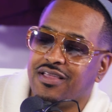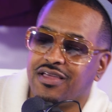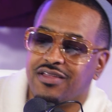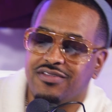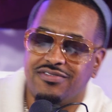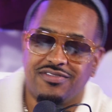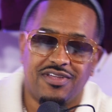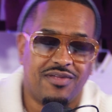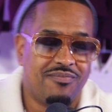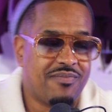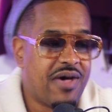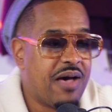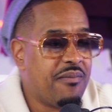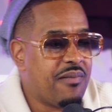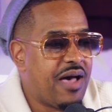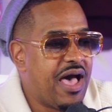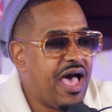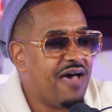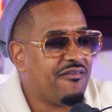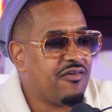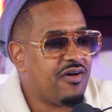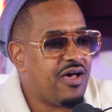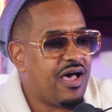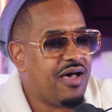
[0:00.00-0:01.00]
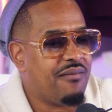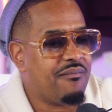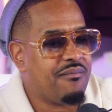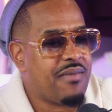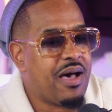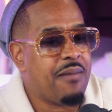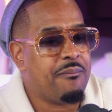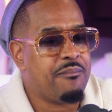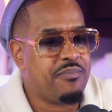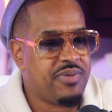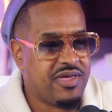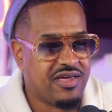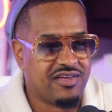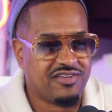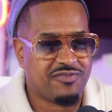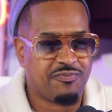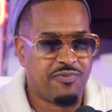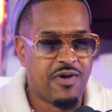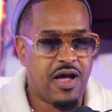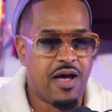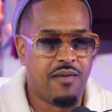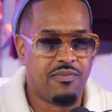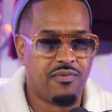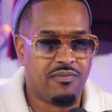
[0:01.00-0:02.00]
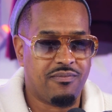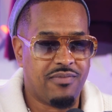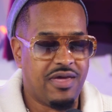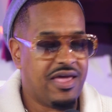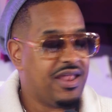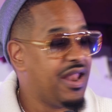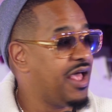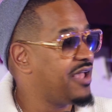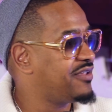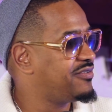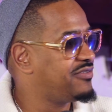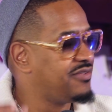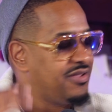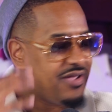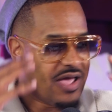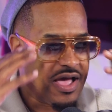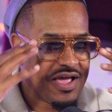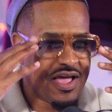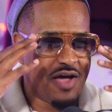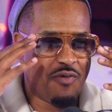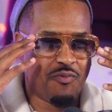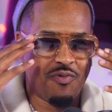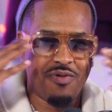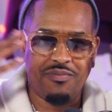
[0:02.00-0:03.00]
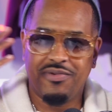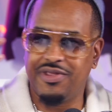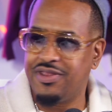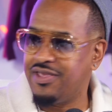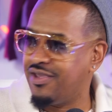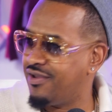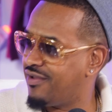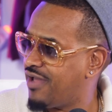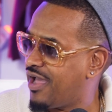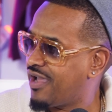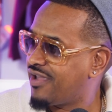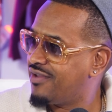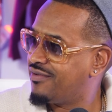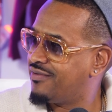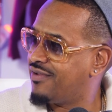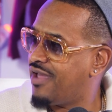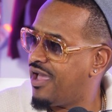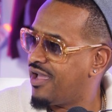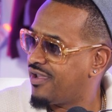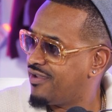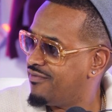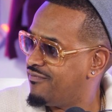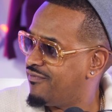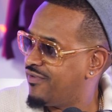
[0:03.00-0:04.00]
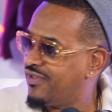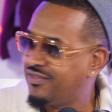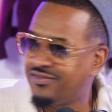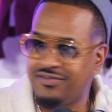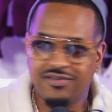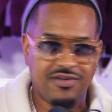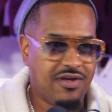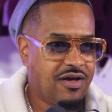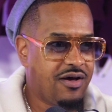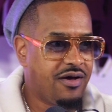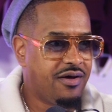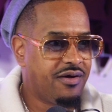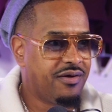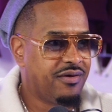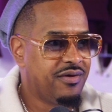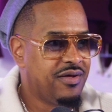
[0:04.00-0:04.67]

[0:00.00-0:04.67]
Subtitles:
gotta say, my biggest problem, and actually I got women here. I can vent to y'all.